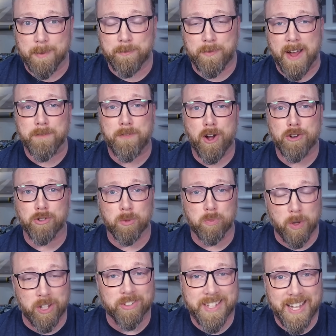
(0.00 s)

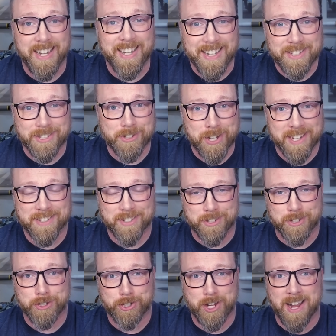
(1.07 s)
M500 will get its chance
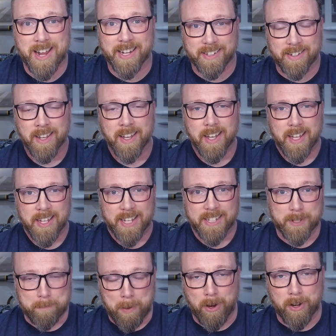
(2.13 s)
to shine
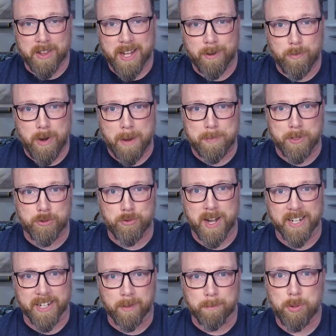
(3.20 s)
as a part of that Rapid
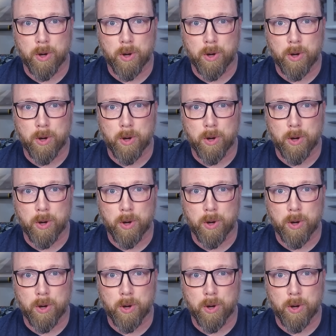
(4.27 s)
Dragon